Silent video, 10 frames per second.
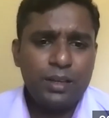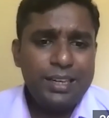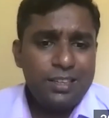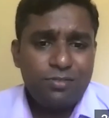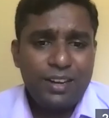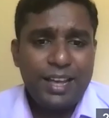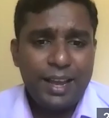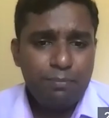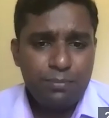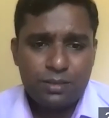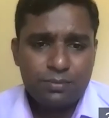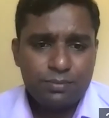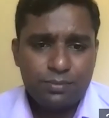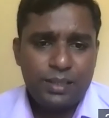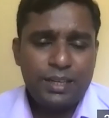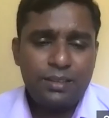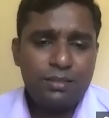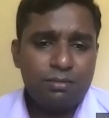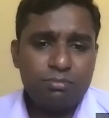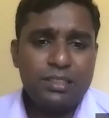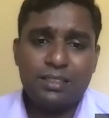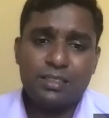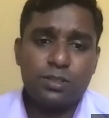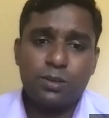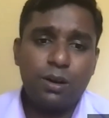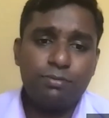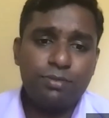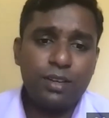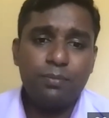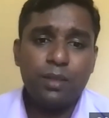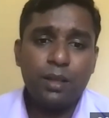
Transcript: inflamed, then the risk of uh,